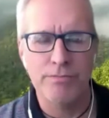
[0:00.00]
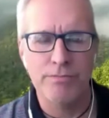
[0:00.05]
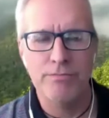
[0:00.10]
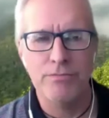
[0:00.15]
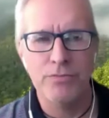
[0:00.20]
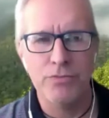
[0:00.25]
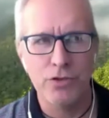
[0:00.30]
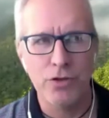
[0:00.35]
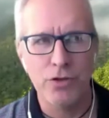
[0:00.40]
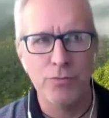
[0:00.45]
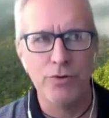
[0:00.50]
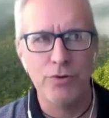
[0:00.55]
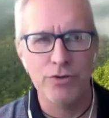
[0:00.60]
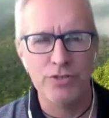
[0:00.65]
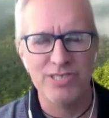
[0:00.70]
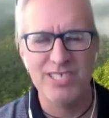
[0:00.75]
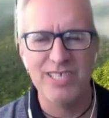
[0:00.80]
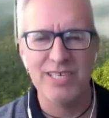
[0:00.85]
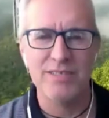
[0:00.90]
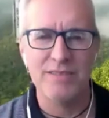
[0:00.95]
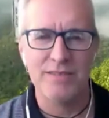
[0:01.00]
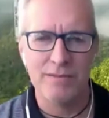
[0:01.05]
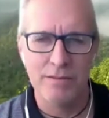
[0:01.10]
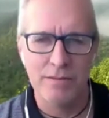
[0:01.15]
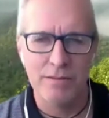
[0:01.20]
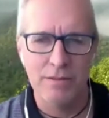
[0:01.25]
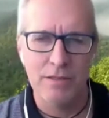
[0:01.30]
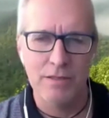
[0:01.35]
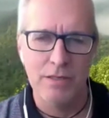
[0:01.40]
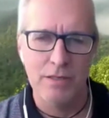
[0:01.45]
number 6.
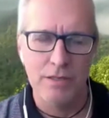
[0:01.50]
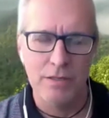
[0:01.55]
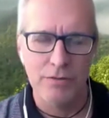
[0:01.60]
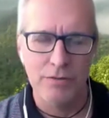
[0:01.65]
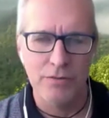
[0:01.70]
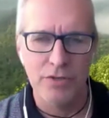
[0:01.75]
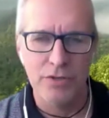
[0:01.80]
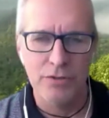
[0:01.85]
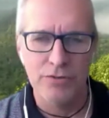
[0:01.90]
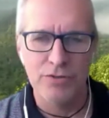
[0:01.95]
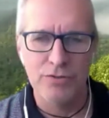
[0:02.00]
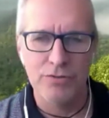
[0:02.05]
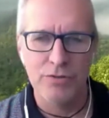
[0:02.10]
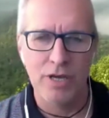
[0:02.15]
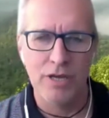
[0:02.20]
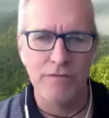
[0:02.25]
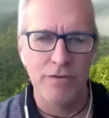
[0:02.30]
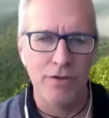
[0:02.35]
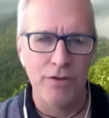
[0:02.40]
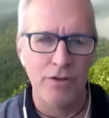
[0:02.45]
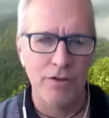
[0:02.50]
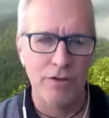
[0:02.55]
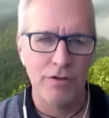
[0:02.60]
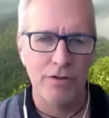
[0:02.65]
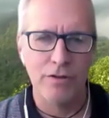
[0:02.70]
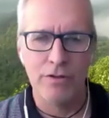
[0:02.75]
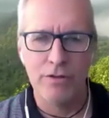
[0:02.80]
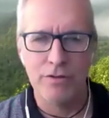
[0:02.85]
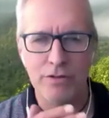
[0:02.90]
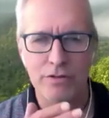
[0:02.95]
We used to have a
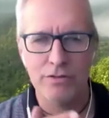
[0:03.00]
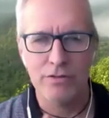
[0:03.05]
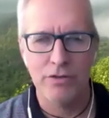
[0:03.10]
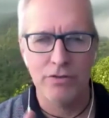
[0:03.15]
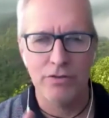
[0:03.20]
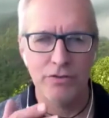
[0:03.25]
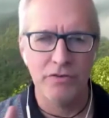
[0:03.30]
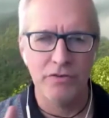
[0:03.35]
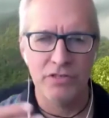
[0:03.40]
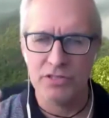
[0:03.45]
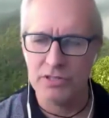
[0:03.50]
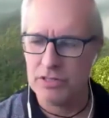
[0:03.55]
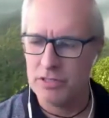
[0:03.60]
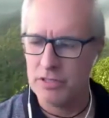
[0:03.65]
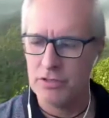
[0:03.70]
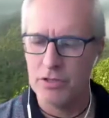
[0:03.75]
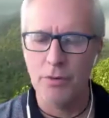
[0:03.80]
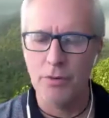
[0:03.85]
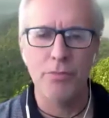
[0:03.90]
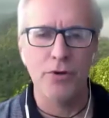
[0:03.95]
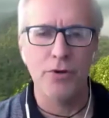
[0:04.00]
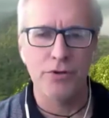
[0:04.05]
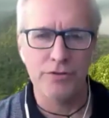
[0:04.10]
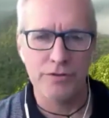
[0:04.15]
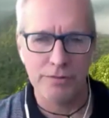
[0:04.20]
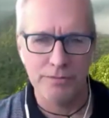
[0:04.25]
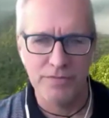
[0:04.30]
university numbered.